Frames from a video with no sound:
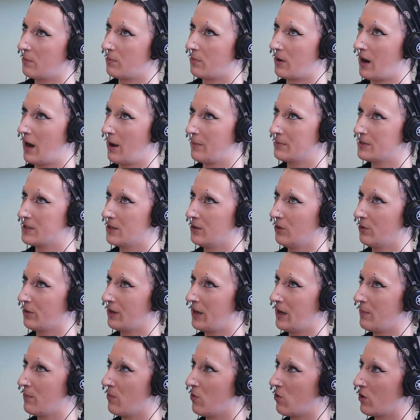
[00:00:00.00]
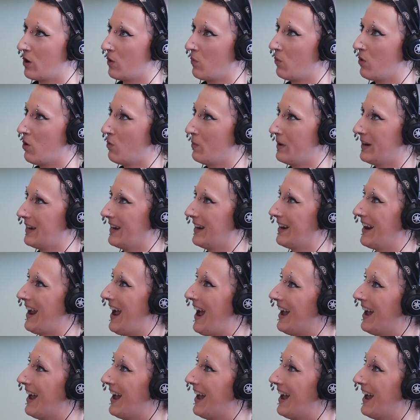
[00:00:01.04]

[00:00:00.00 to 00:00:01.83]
perhaps are looking more at what we can